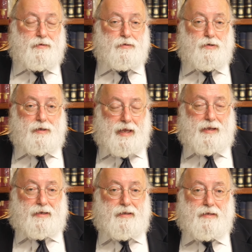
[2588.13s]
So
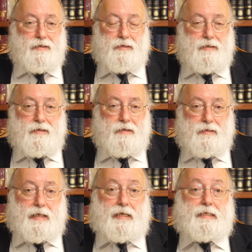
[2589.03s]
again,
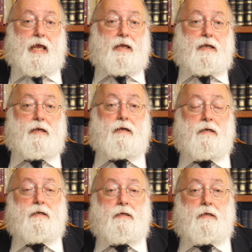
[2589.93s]
it's like saying
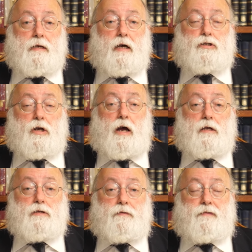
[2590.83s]
a
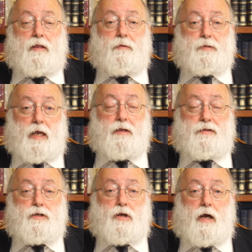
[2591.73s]
child develops, a
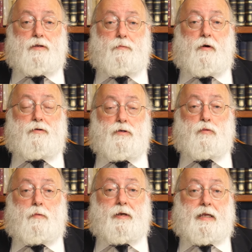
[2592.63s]
healthy child in the mother's
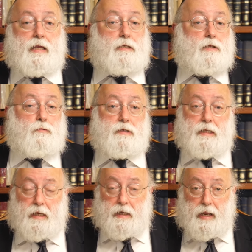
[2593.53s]
womb and gets through its
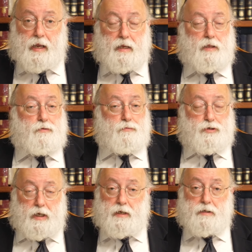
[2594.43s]
DNA and through
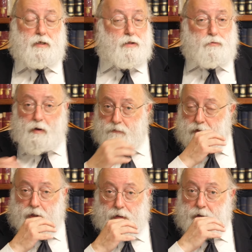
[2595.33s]
genes and through
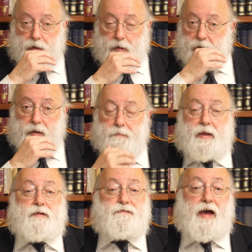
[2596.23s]
everything
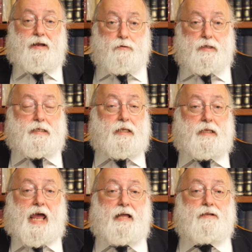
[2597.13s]
many faculties
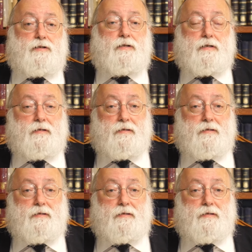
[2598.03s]
and talents.